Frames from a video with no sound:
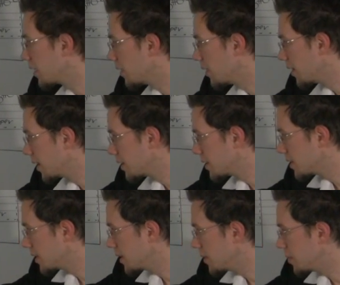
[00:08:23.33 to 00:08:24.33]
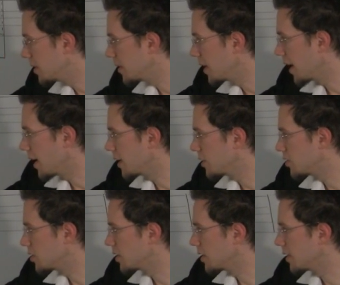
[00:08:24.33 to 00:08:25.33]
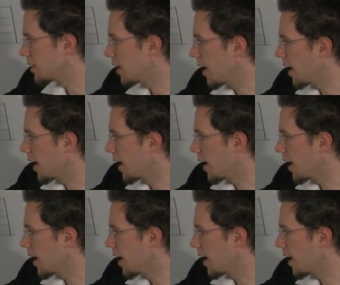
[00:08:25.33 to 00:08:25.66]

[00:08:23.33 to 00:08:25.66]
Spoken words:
go C, B, A, G,